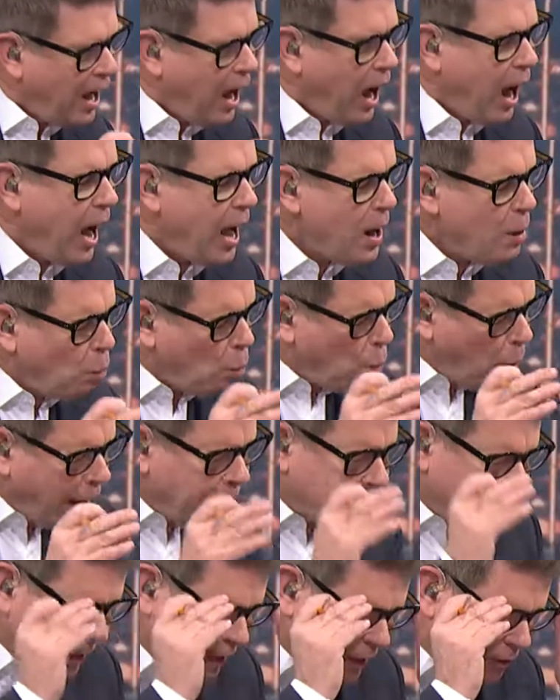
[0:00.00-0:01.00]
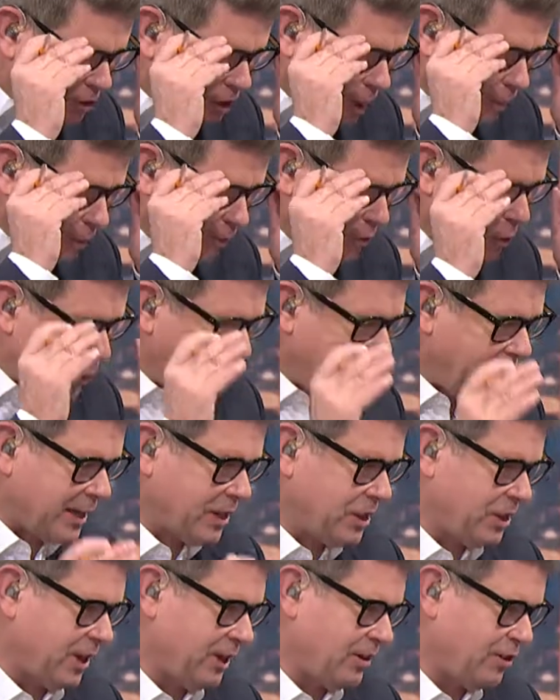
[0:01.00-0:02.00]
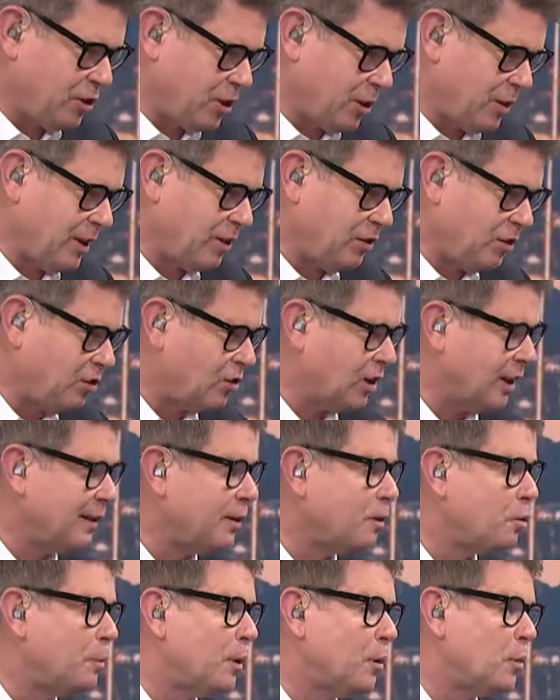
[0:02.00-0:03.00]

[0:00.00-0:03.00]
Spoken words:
I wonder if some of the reaction to this is a little bit